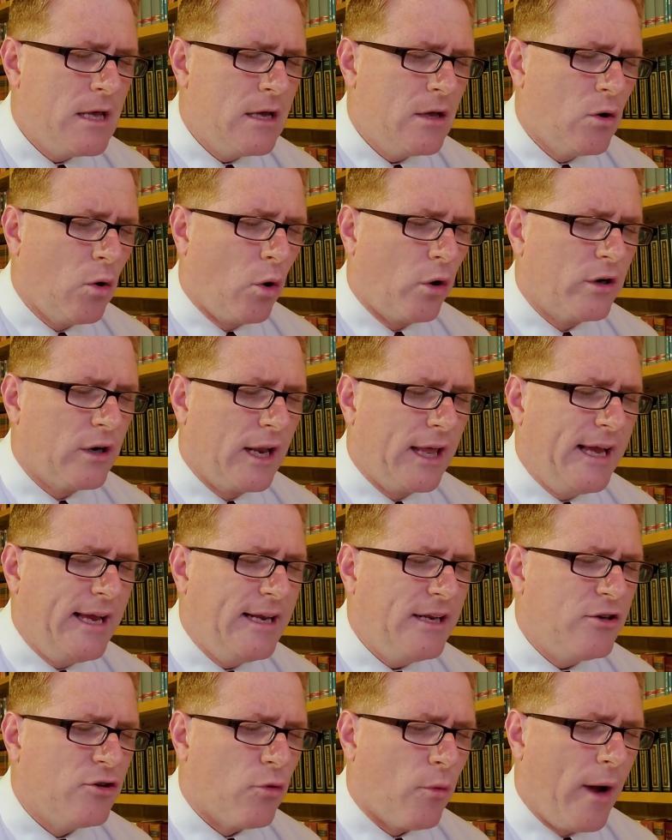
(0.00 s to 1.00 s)
Lord,
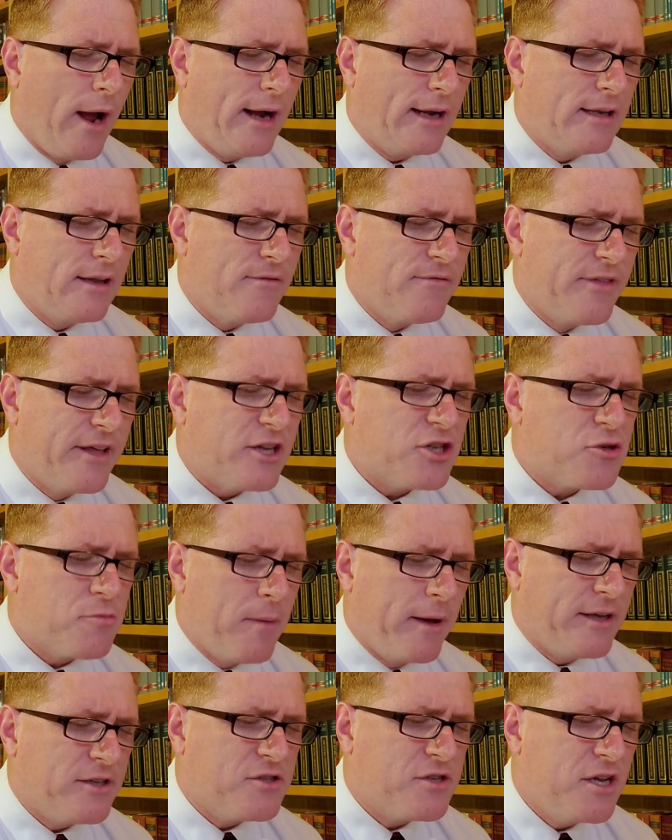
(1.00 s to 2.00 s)
lead and direct in this
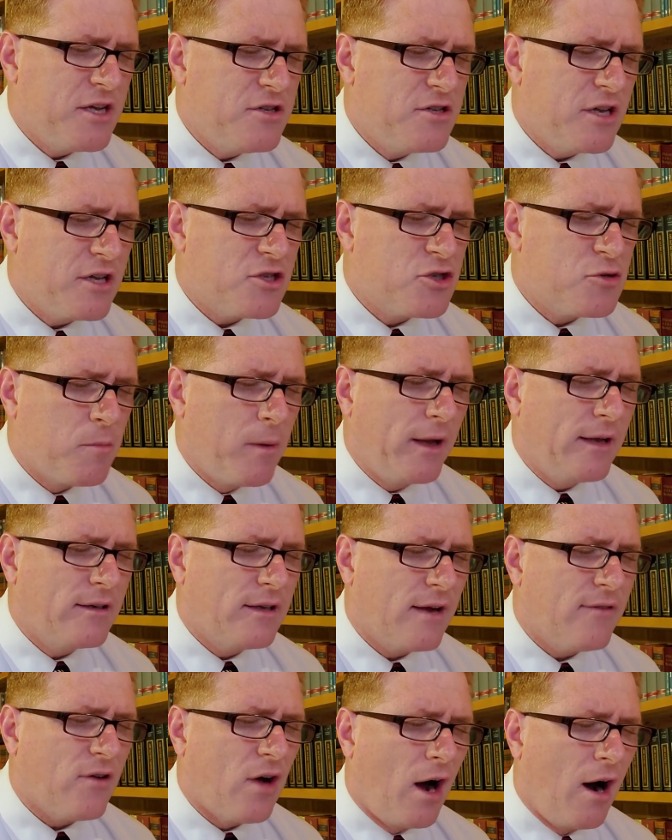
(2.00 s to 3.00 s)
message and speak
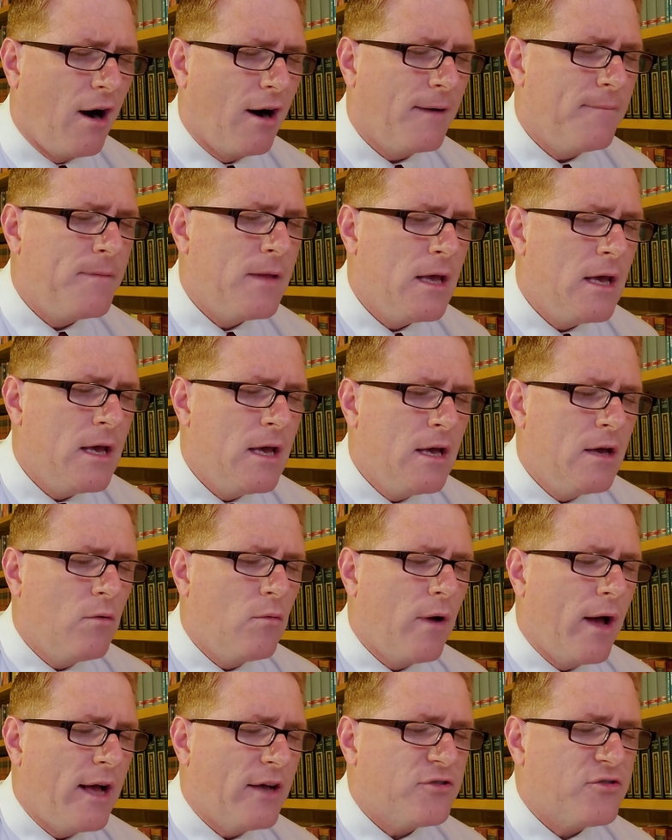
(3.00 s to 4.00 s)
to every heart.
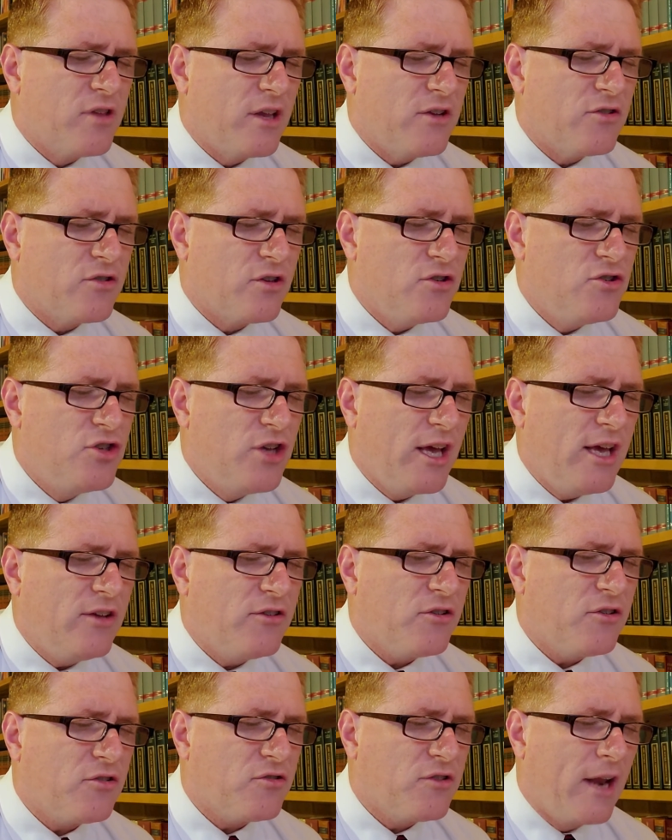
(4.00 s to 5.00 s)
We ask this in
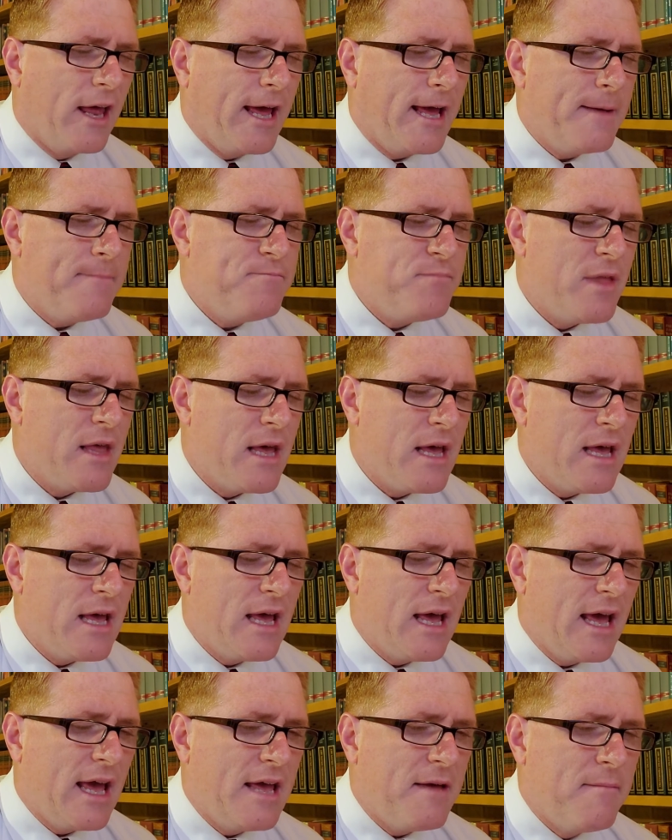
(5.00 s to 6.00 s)
Jesus' name.
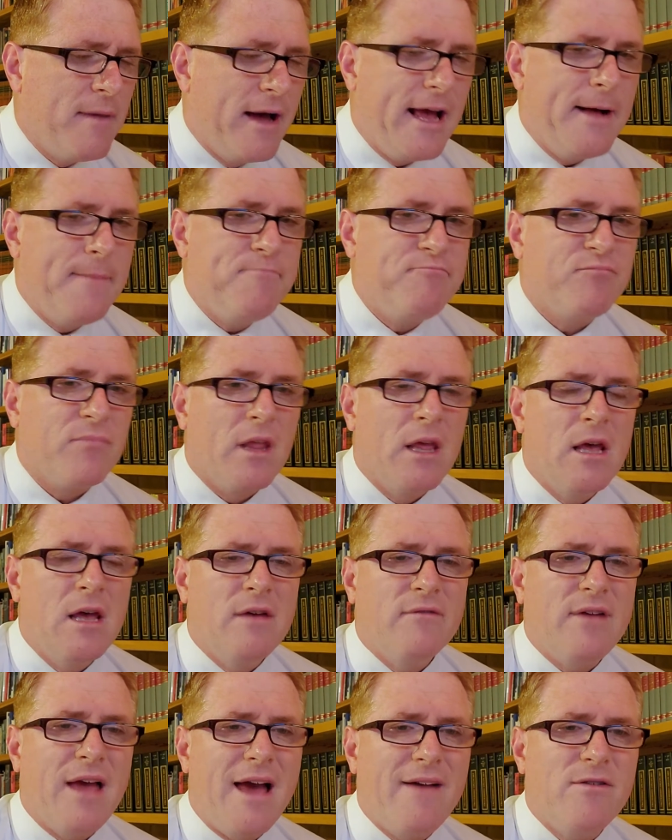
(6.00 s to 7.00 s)
Amen.
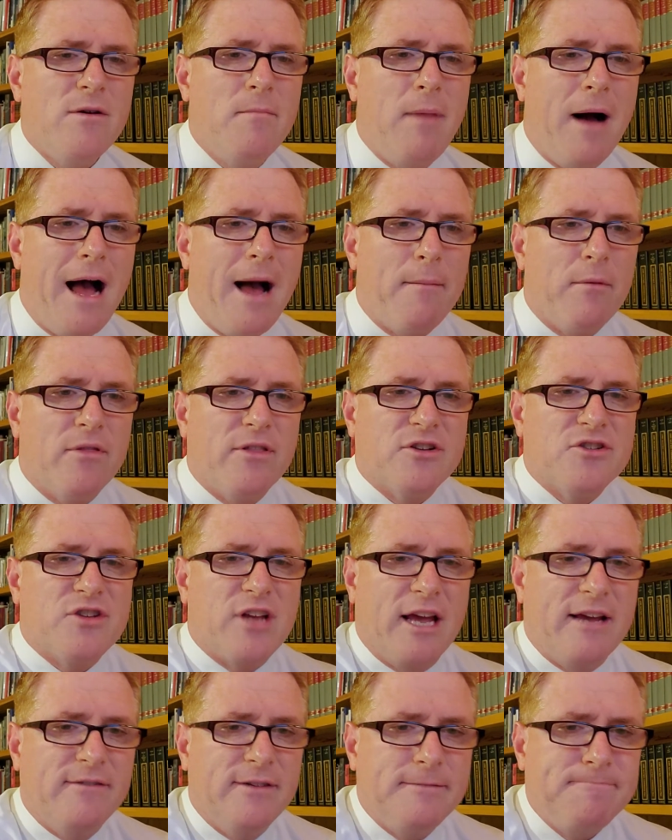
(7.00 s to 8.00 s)
If you have your Bible this
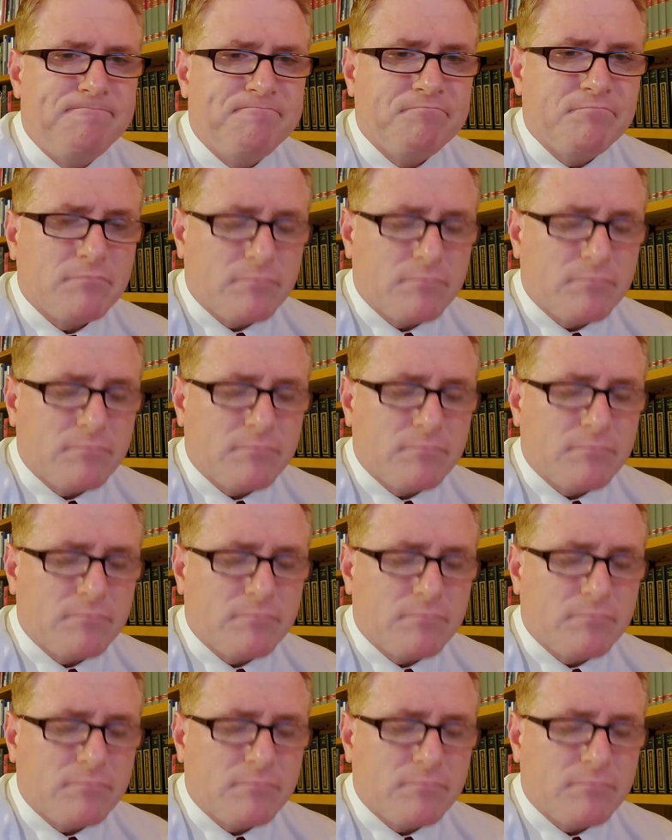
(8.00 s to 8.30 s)
evening,